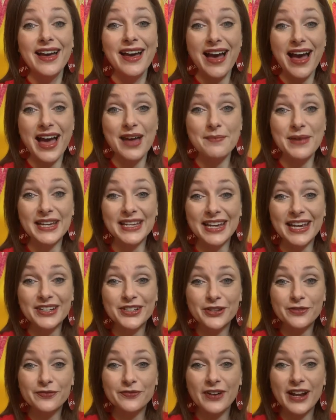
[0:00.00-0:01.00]
Hi, my
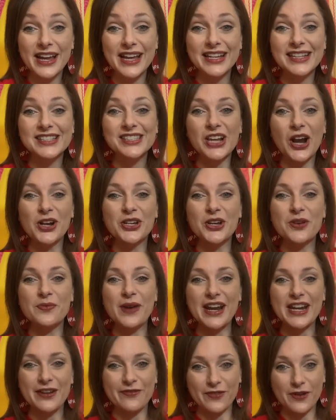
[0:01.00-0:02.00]
kinder friends. Are you
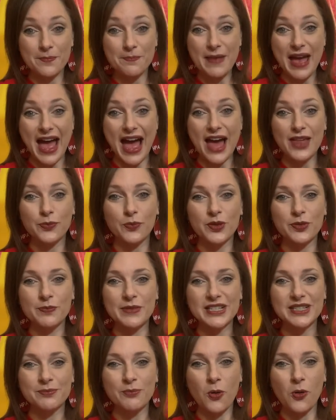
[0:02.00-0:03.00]
ready for math with
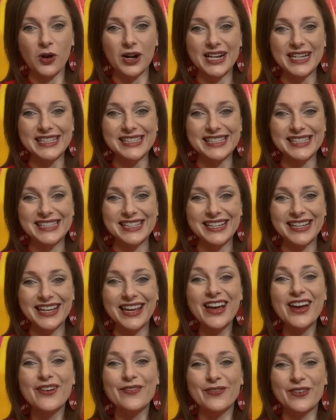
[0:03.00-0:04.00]
Miss Morris?
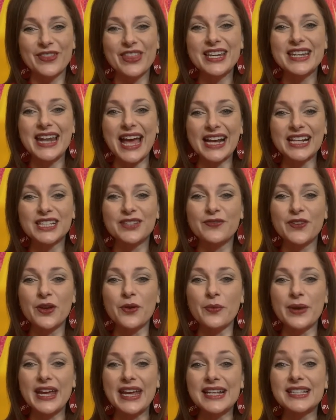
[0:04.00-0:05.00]
For the next few
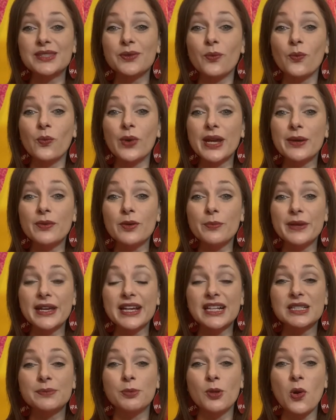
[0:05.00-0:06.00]
weeks, we will be
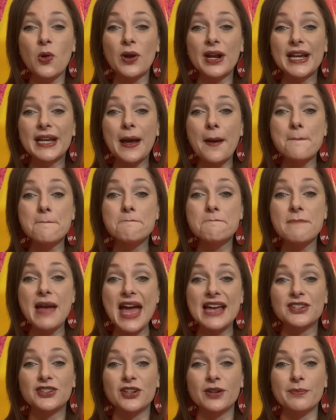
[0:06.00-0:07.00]
exploring
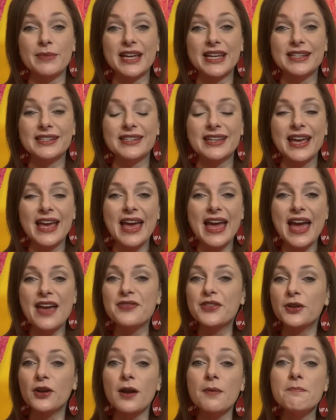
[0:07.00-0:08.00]
measurement. And
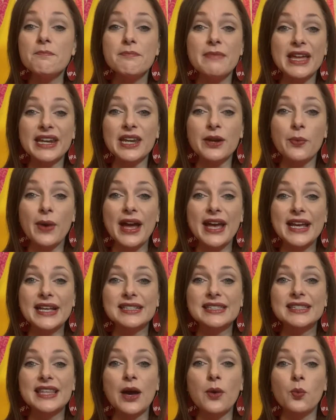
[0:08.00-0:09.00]
there are many ways
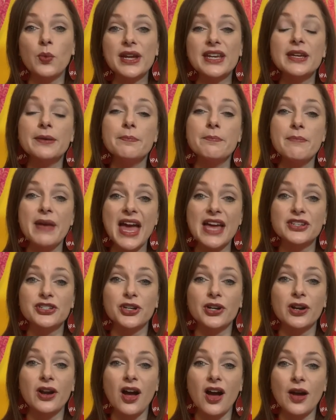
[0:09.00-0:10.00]
that we can
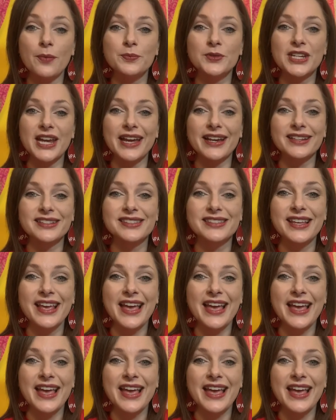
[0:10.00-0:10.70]
measure objects.